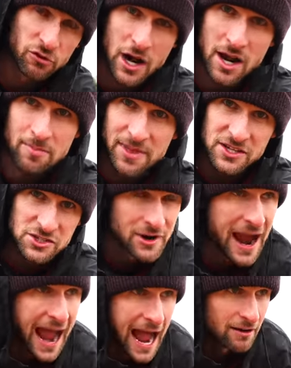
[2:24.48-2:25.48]
run-up that you
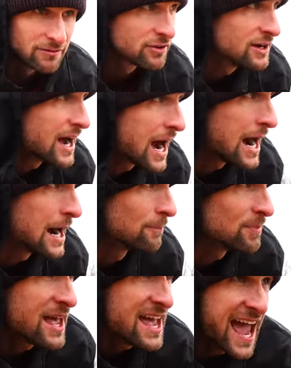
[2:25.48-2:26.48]
have.
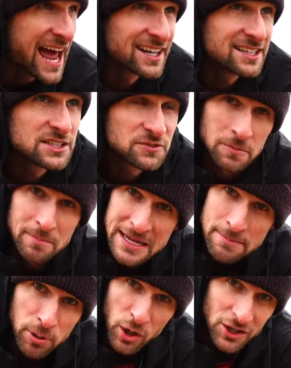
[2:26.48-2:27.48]
And at least for
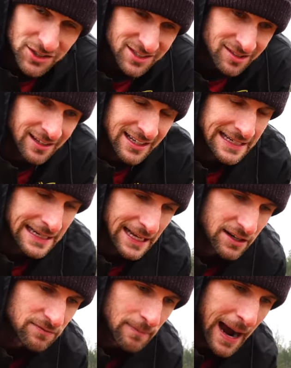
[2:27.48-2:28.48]
me personally,
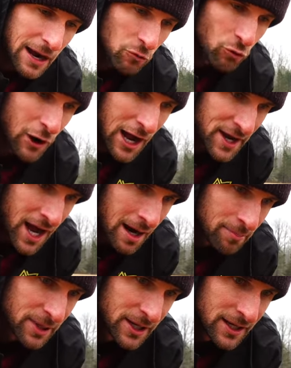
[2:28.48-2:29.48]
if my
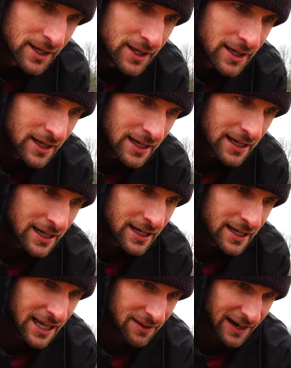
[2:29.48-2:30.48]
run-up,
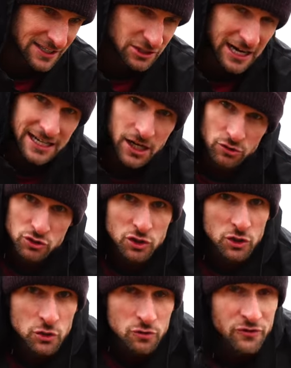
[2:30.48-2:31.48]
if I try and go
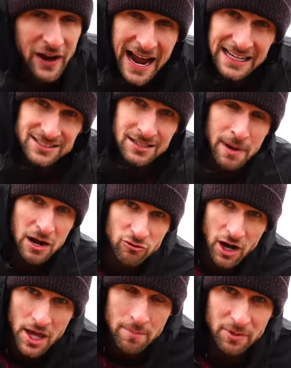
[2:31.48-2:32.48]
too fast on my
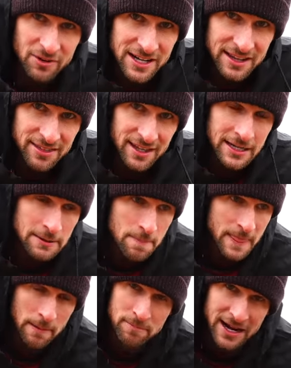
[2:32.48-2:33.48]
run-up or anything,
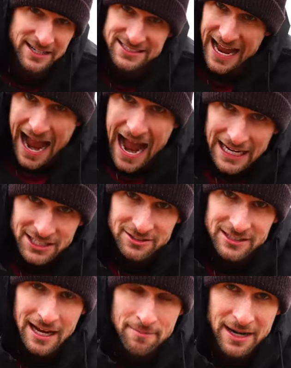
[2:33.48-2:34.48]
I'm not as
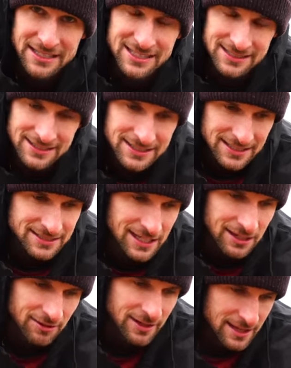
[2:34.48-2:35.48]
accurate, I'm not as
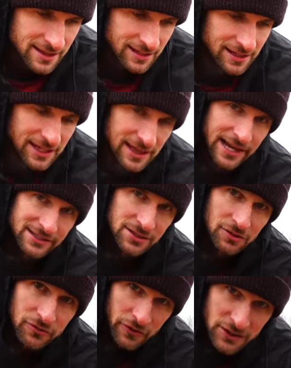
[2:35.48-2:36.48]
consistent or anything like that.
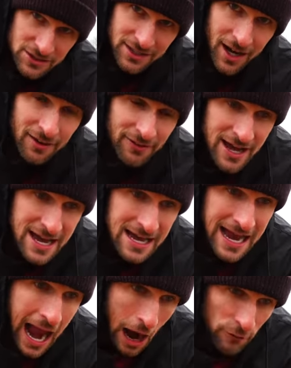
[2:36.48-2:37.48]
So first off,
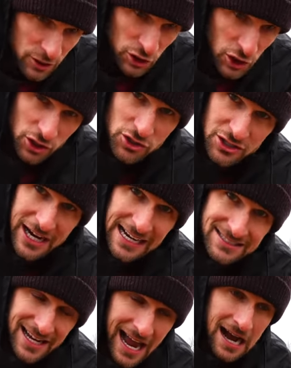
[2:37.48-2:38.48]
I would encourage you
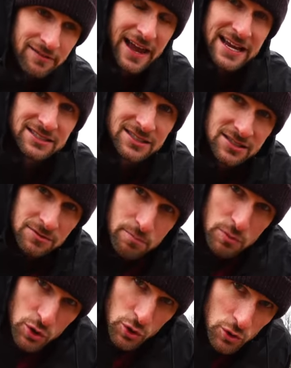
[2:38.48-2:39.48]
guys to have a
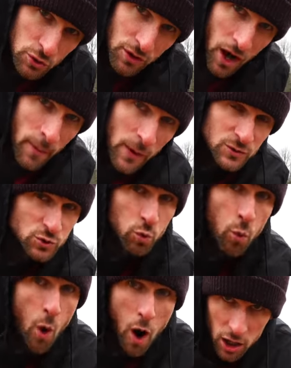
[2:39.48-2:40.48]
smooth, almost
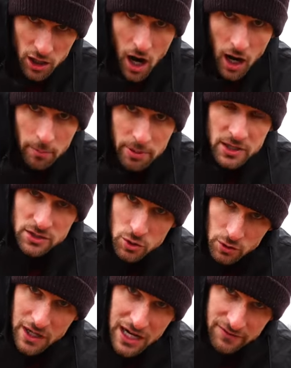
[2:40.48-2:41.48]
walk up
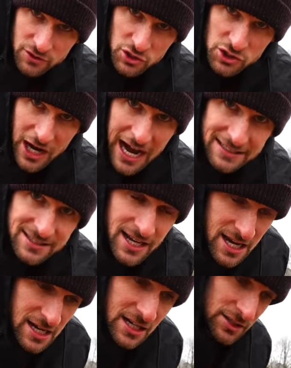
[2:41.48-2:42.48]
to a lot of your shots.
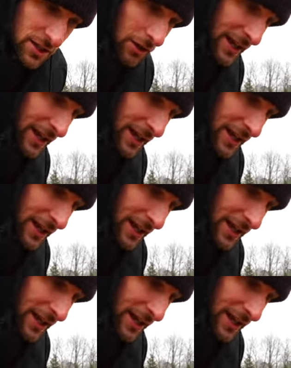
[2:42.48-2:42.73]
So